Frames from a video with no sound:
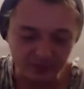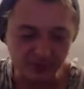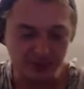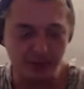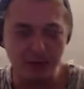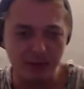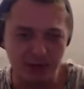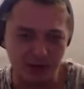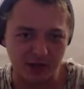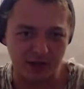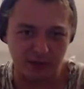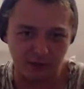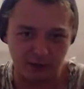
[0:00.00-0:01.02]
but maybe I'll just
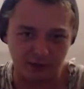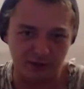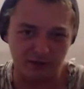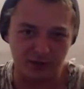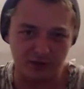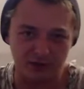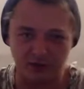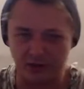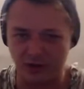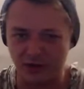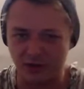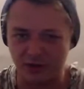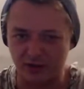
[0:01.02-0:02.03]
have it on a feature for my
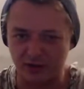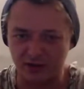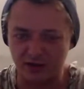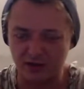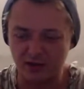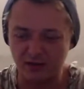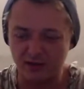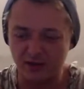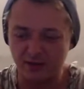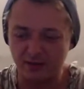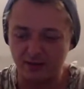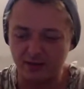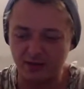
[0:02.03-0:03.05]
channel, like
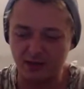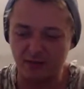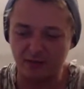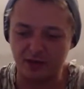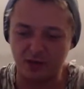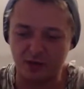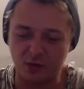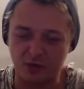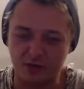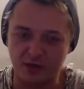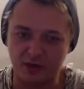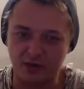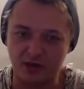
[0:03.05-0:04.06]
something I want
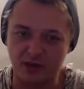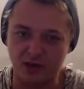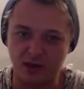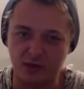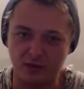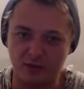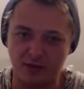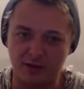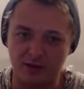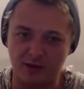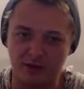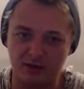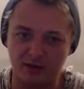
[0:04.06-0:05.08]
to say to
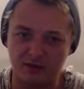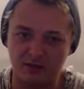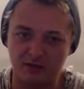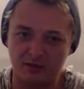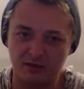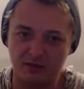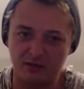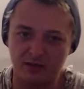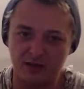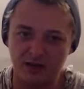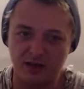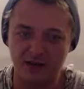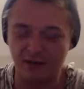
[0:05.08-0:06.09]
Amanda,
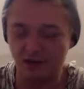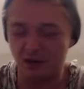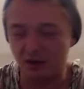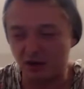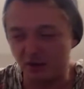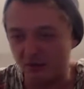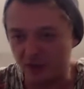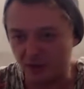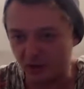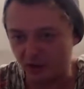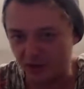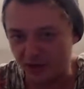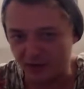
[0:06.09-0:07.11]
even though I can't manage to
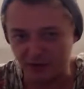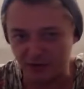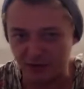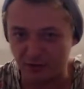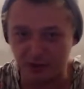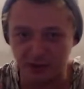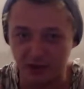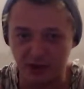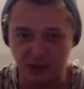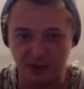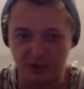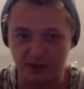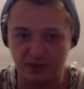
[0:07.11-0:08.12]
say everything I want to say to
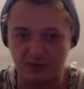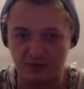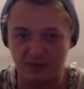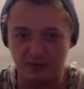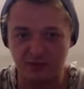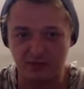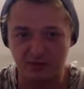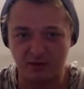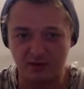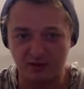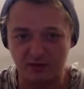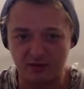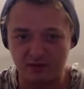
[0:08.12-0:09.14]
you. It seems in one thing,
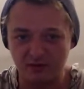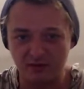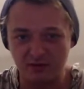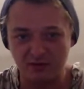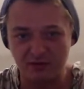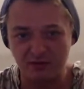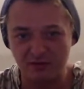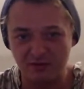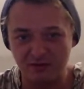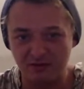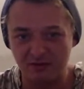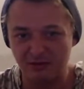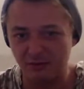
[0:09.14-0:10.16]

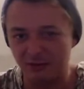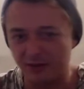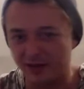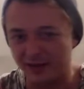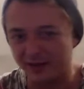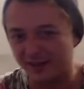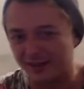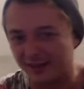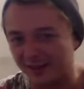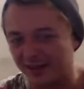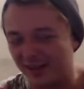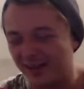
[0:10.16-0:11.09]
like one lesson. Like